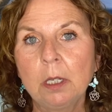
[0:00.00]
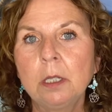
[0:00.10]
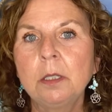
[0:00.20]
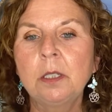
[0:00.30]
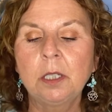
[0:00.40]

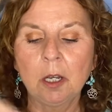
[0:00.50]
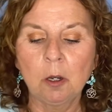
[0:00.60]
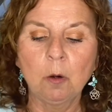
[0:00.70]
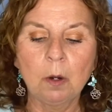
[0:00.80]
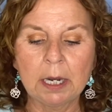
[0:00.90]

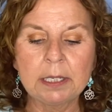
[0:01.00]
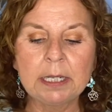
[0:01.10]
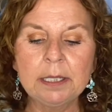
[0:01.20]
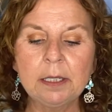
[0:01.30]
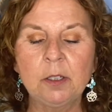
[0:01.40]
So I
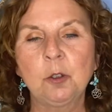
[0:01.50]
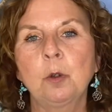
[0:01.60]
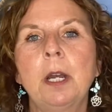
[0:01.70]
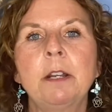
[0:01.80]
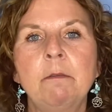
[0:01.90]
did need to
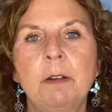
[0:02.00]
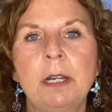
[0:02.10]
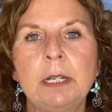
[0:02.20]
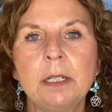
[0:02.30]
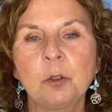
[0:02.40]
try to
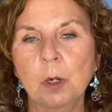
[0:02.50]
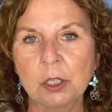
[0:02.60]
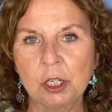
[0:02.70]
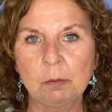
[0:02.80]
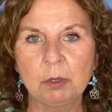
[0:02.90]
find a dry
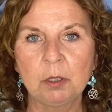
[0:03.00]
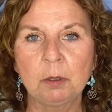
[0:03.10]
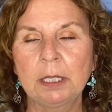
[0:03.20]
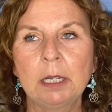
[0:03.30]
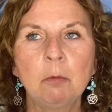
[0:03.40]
shampoo,
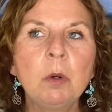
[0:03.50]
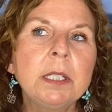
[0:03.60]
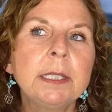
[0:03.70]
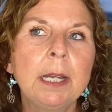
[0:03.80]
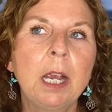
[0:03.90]
and I
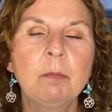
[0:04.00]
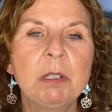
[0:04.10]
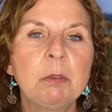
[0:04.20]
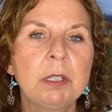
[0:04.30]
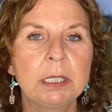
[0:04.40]
wasn't happy
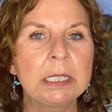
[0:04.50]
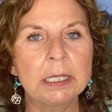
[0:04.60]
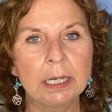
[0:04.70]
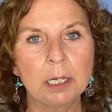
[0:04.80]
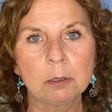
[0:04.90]
with any of
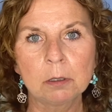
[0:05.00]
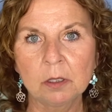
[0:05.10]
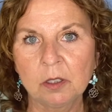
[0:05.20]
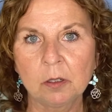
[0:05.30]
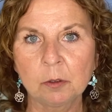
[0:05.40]
the
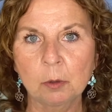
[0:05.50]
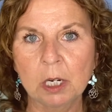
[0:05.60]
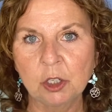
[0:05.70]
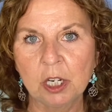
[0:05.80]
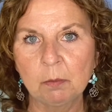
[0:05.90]
aerosol dry
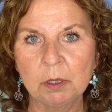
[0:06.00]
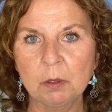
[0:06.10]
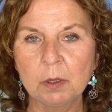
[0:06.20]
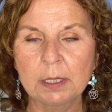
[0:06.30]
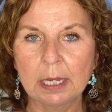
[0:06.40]

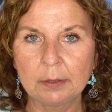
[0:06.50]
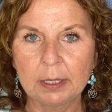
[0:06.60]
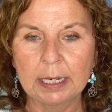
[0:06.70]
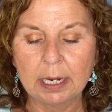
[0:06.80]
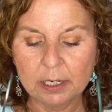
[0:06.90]
shampoos
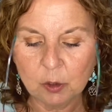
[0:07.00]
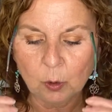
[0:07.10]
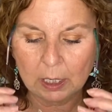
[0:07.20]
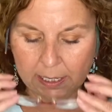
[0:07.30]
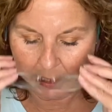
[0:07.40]
that I had
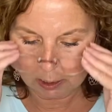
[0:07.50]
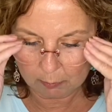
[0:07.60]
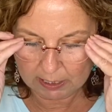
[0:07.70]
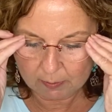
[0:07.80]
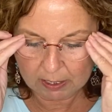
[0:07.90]
tried. I
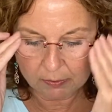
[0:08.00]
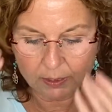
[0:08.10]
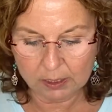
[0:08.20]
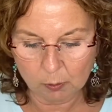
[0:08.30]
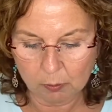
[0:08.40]
read about
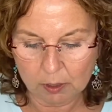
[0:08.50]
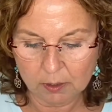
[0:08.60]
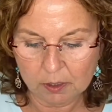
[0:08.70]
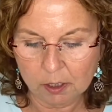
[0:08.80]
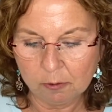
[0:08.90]
this one,
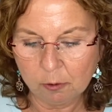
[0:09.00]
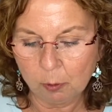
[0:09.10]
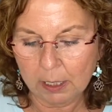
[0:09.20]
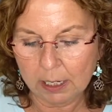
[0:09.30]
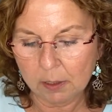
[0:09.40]
the No
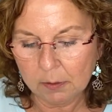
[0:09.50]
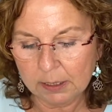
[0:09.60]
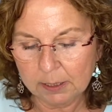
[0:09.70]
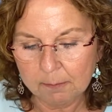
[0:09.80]
Drought,